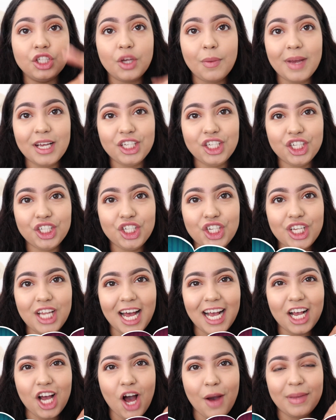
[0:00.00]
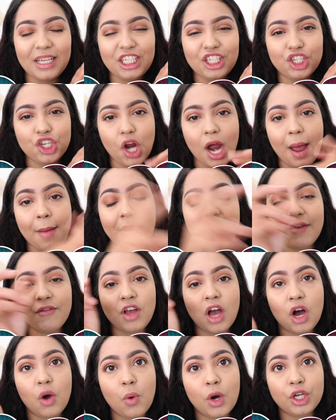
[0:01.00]
so make sure to like comment subscribe if
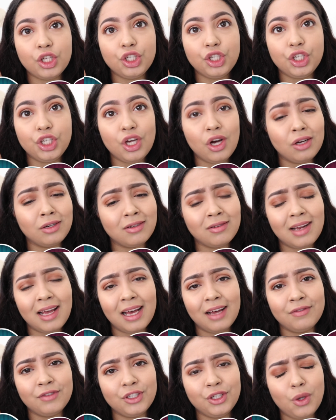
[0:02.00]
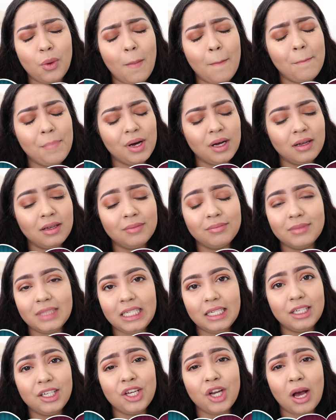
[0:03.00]
y'all want to y'all don't have to but
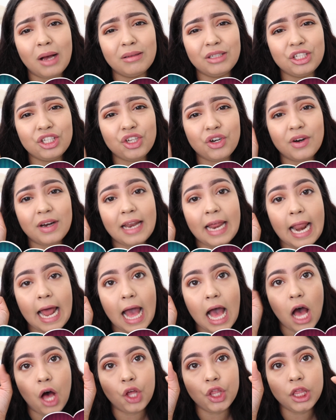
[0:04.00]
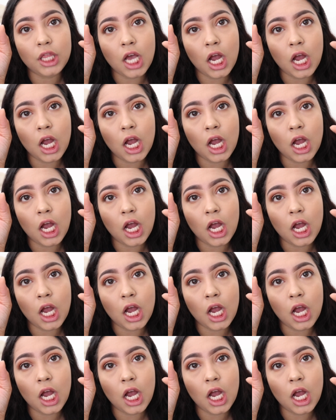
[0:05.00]
you know i'm just throwing it out